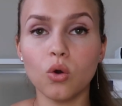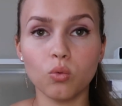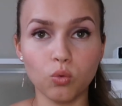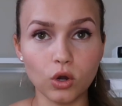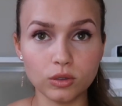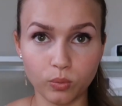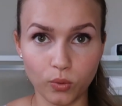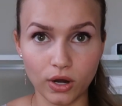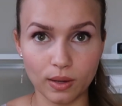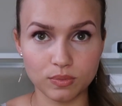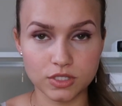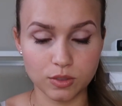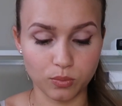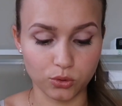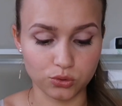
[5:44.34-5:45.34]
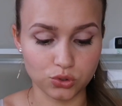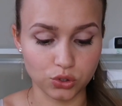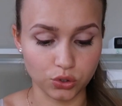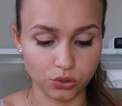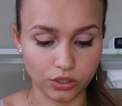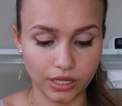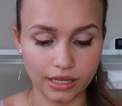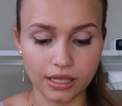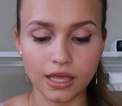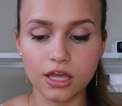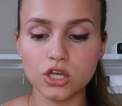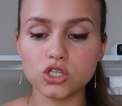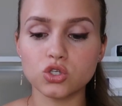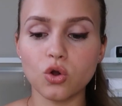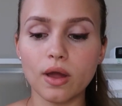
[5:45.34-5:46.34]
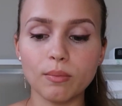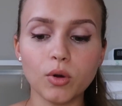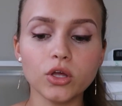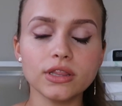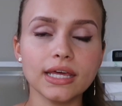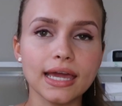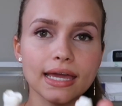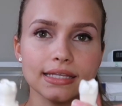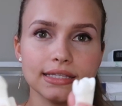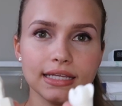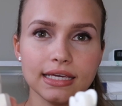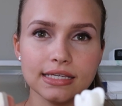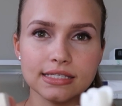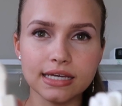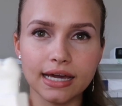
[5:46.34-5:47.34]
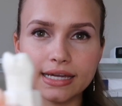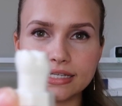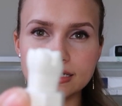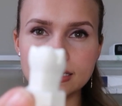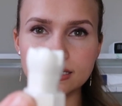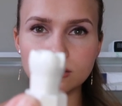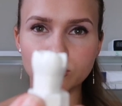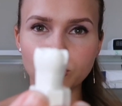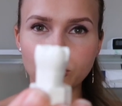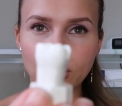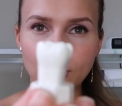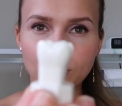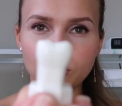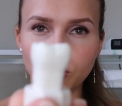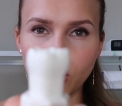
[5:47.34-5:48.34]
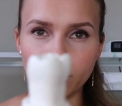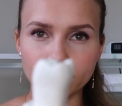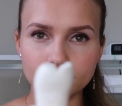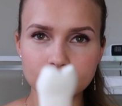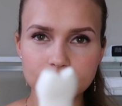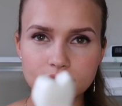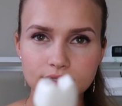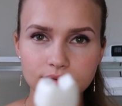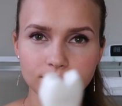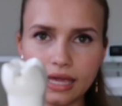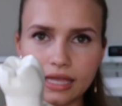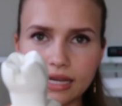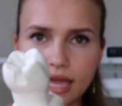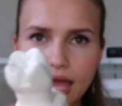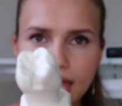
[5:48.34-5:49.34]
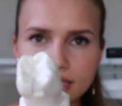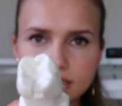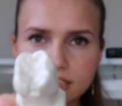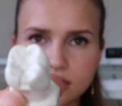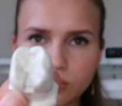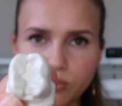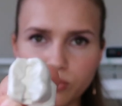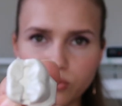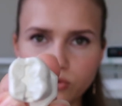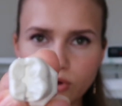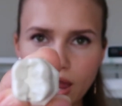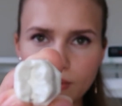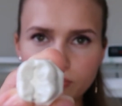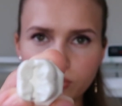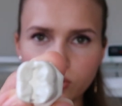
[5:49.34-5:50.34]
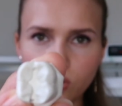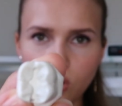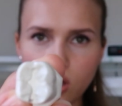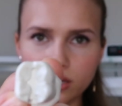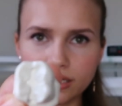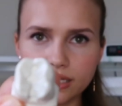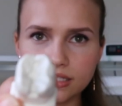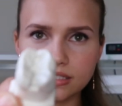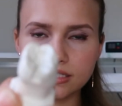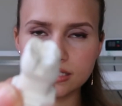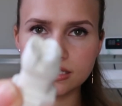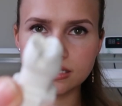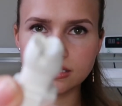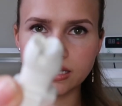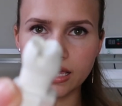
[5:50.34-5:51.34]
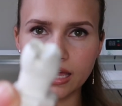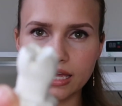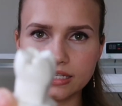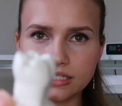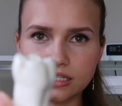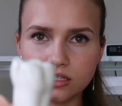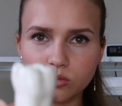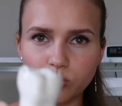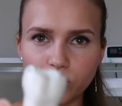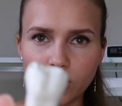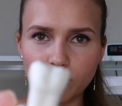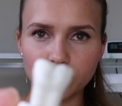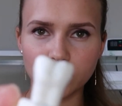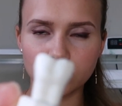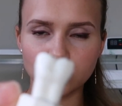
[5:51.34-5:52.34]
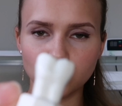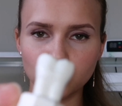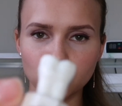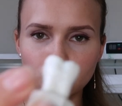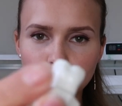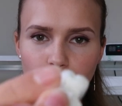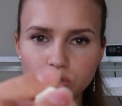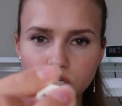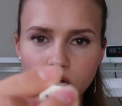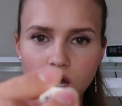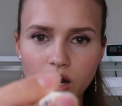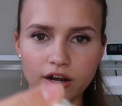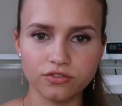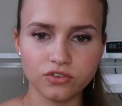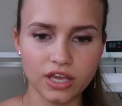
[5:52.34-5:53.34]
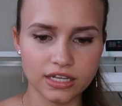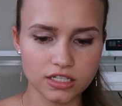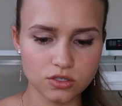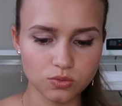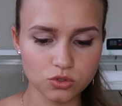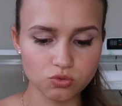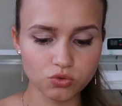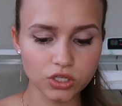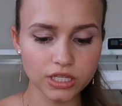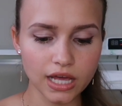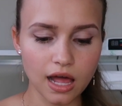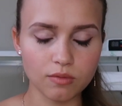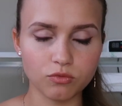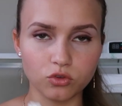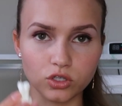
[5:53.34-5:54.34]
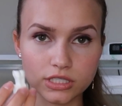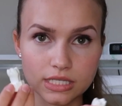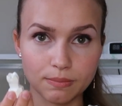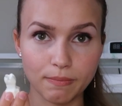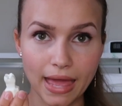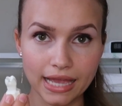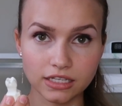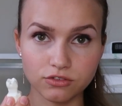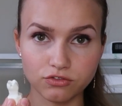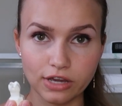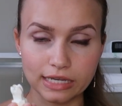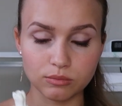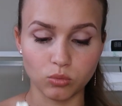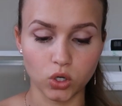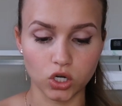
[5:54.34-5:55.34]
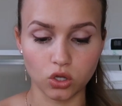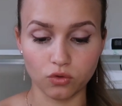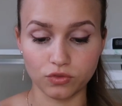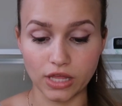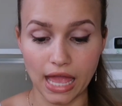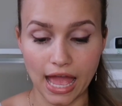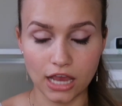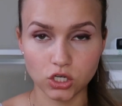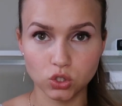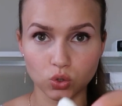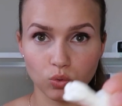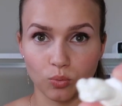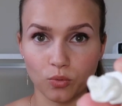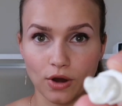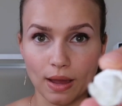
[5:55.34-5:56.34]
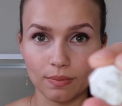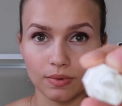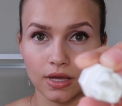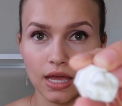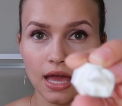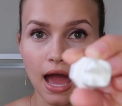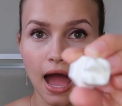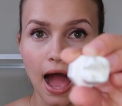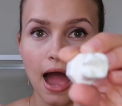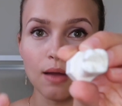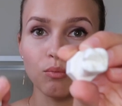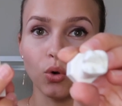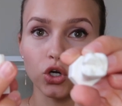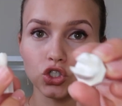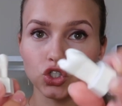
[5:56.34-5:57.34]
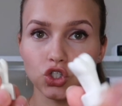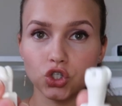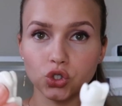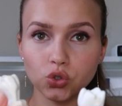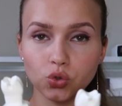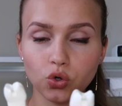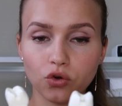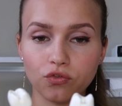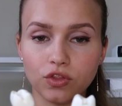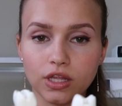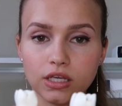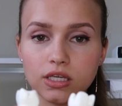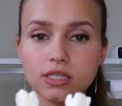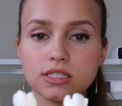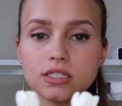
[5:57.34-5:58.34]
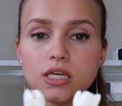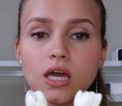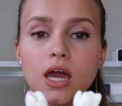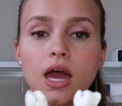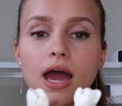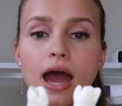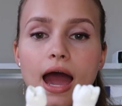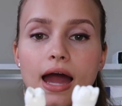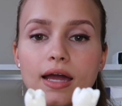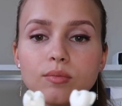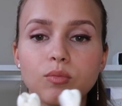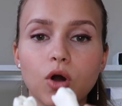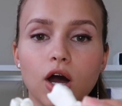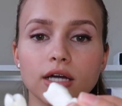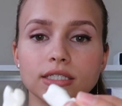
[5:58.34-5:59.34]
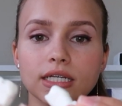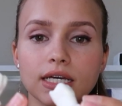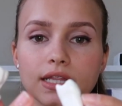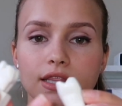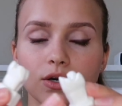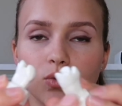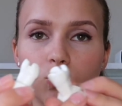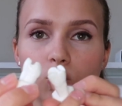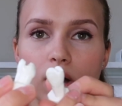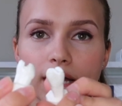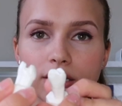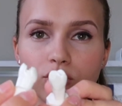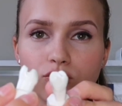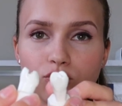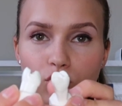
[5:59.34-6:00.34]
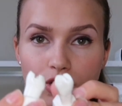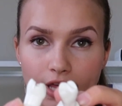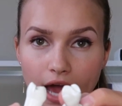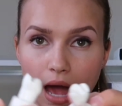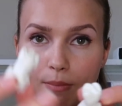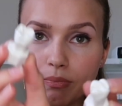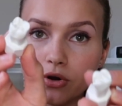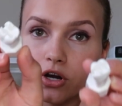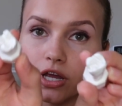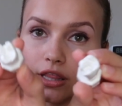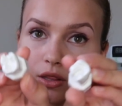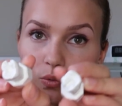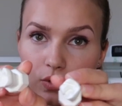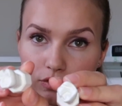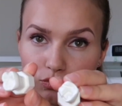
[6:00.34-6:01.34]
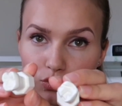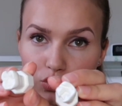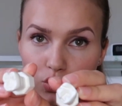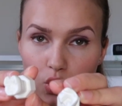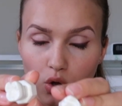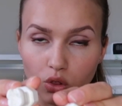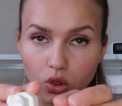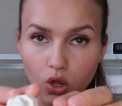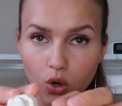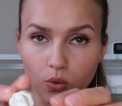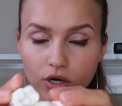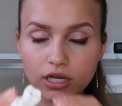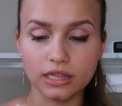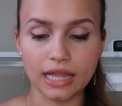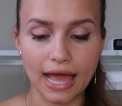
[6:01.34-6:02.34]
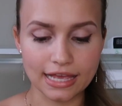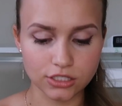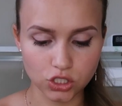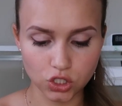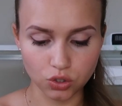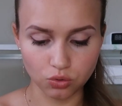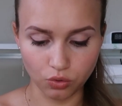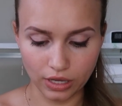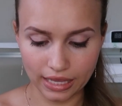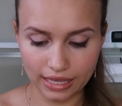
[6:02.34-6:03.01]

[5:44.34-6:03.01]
what prep's supposed to look like so I bought the, these ideal prep models it has the prep on it this is the ideal prep that you should carve and this was really helpful it's a magnified model of the actual prep i bought two of these i bought the one for the upper and the one for the lower class too